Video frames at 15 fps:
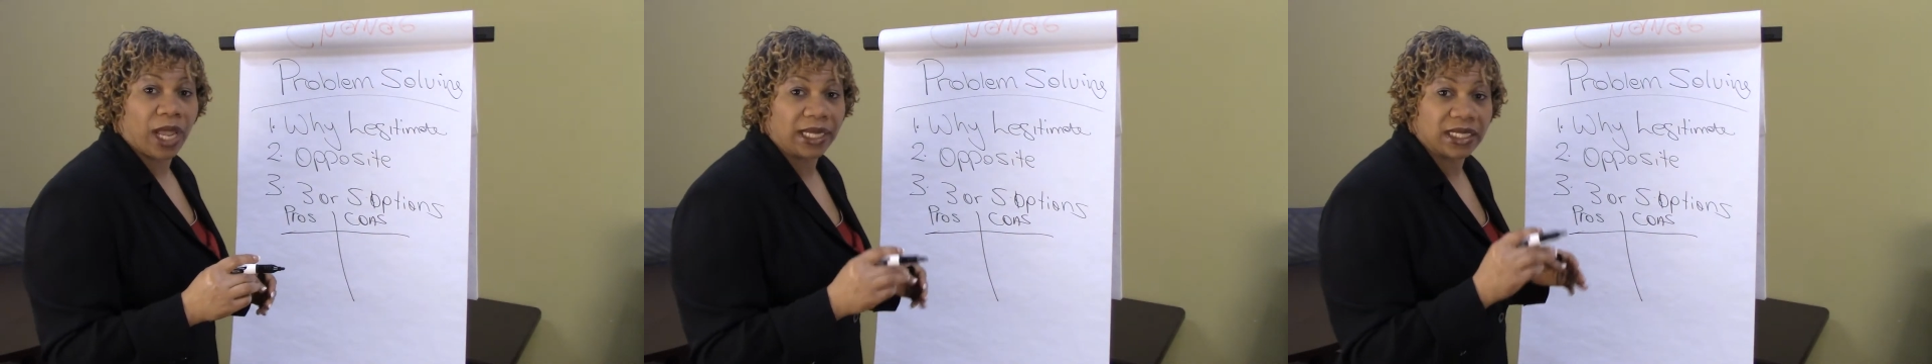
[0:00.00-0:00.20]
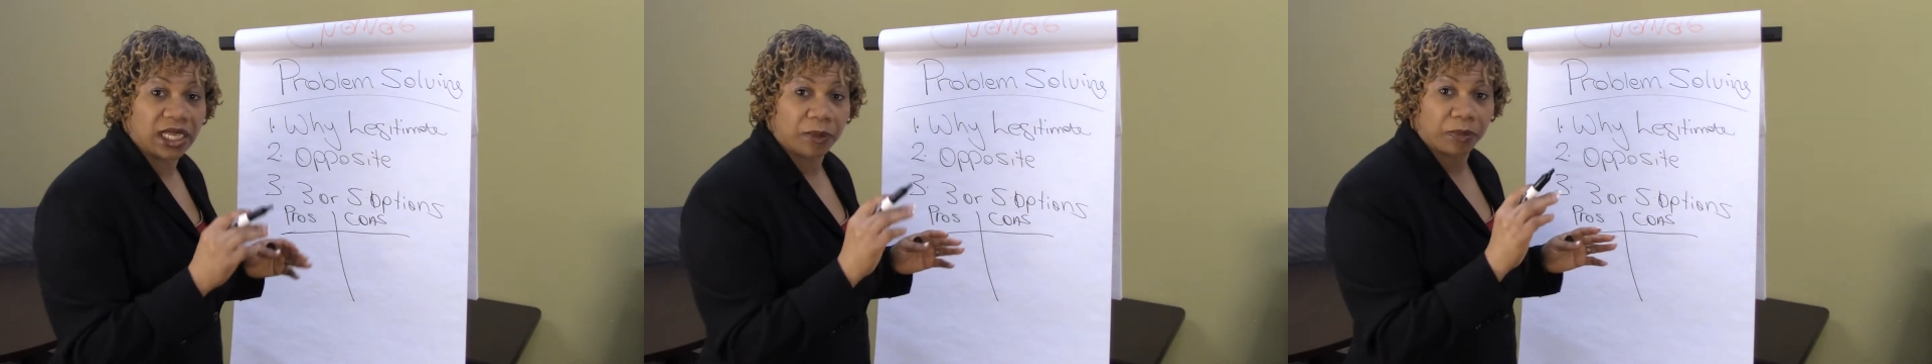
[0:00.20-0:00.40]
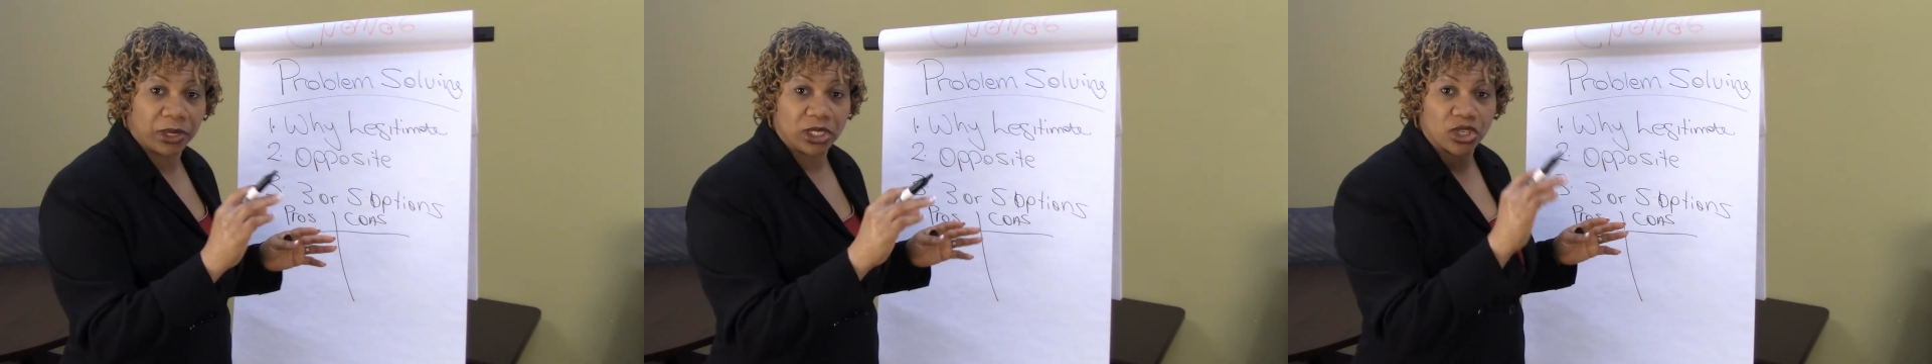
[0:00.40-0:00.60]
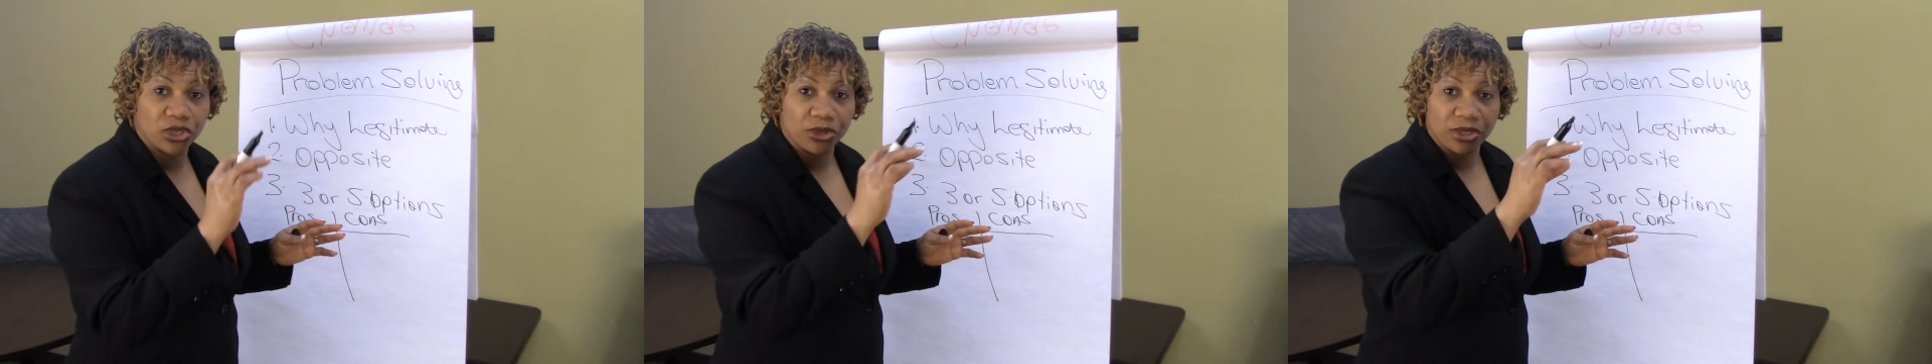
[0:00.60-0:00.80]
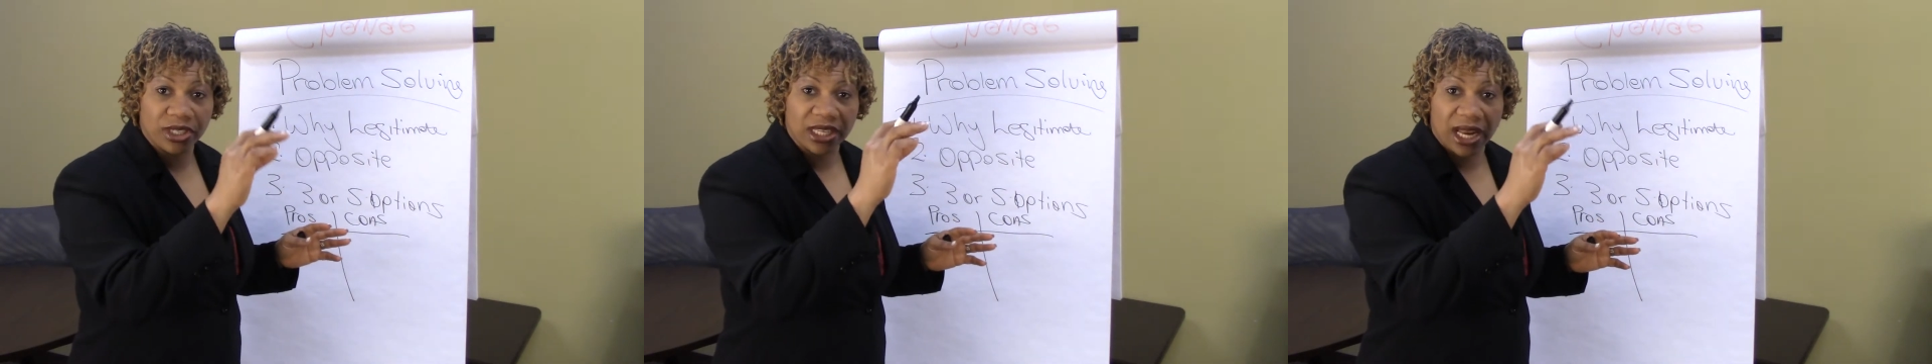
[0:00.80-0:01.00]
take
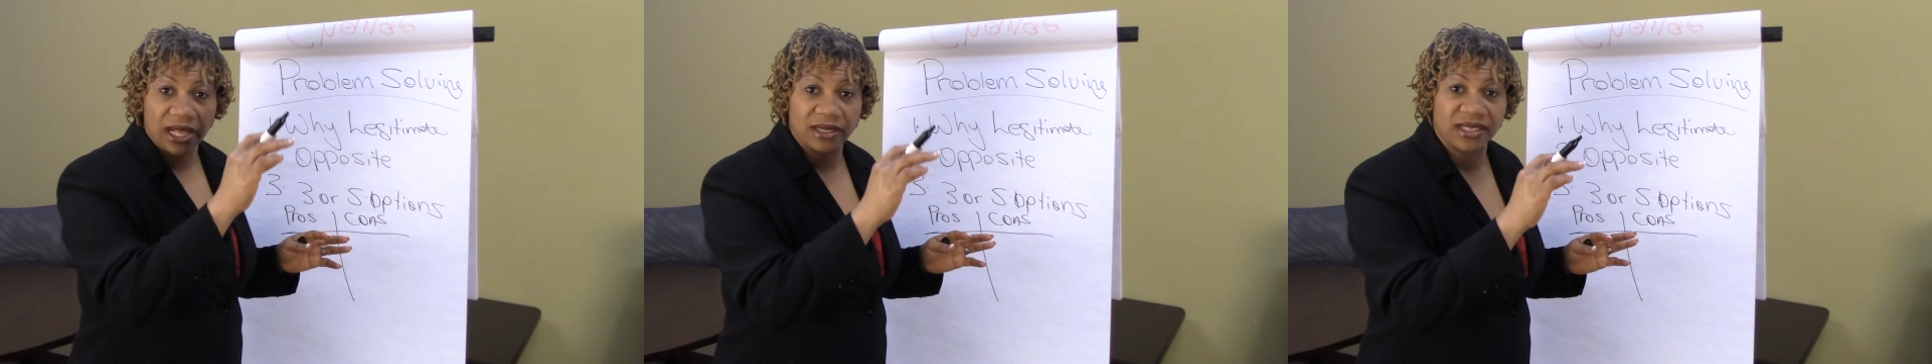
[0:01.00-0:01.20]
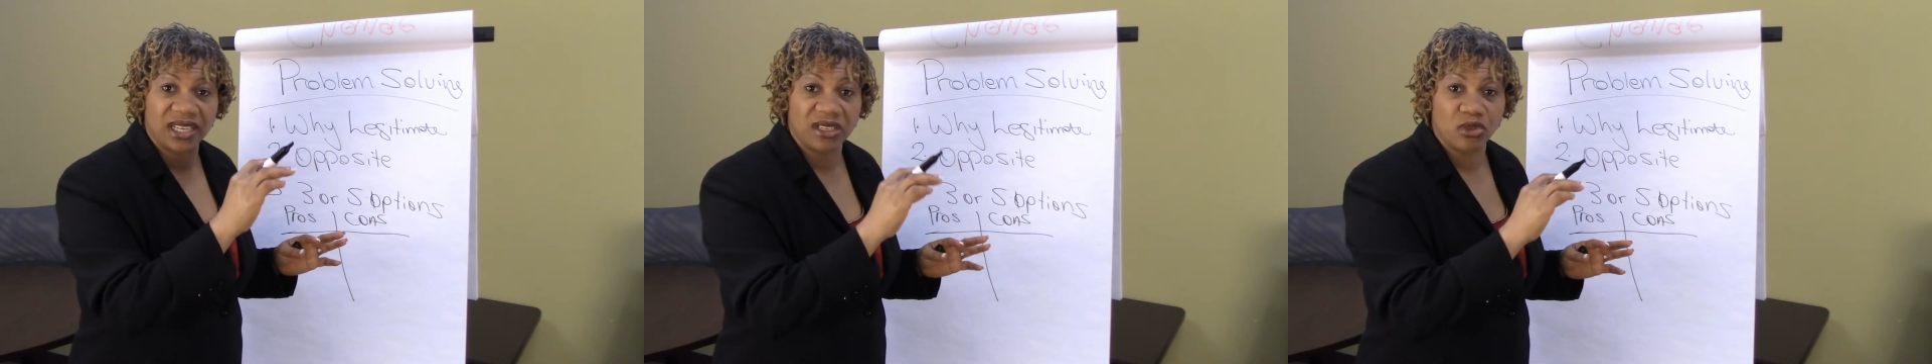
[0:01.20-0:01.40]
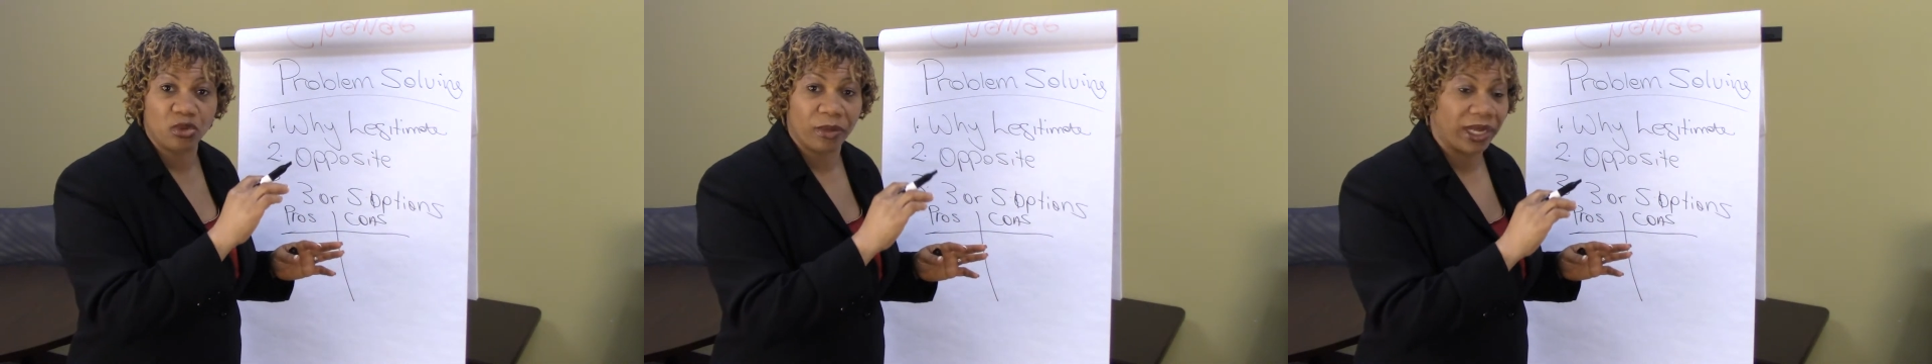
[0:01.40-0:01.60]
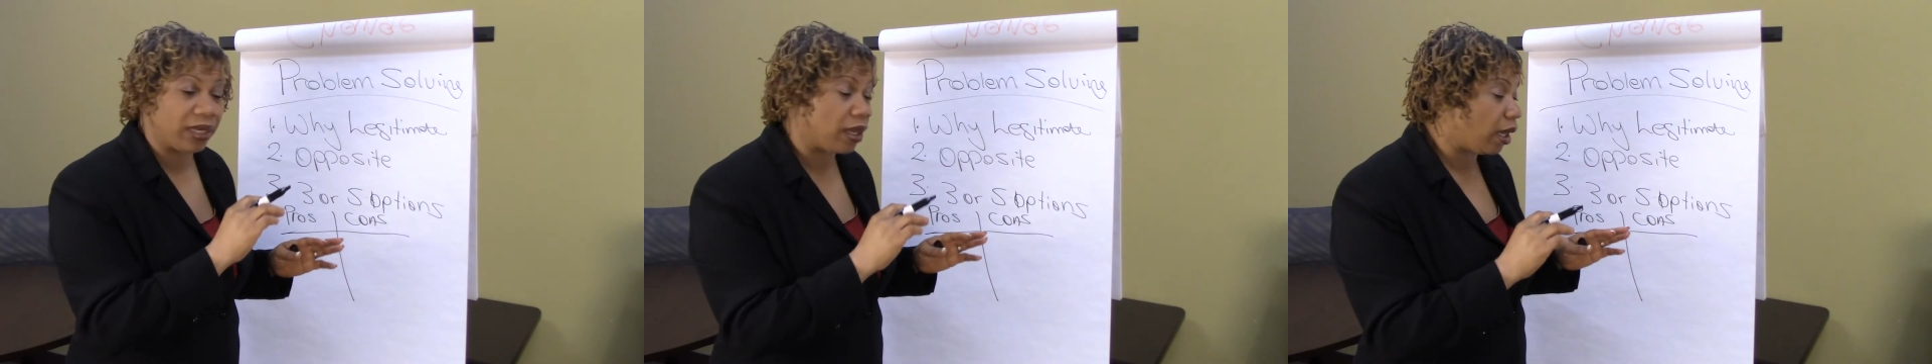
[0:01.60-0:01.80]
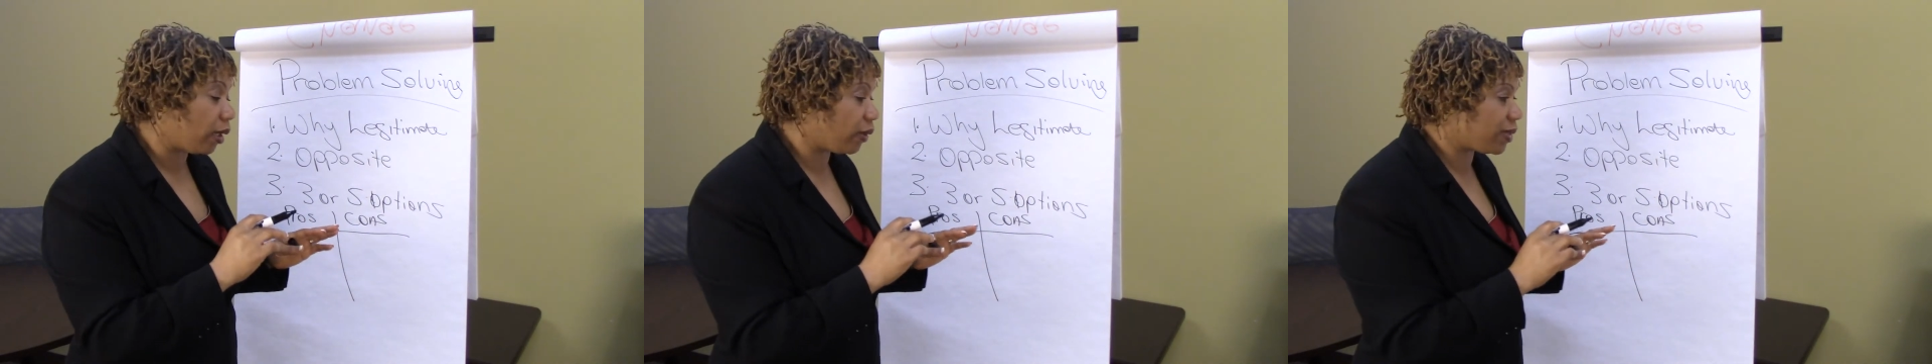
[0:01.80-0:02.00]
pictures and I'll send to my daughter.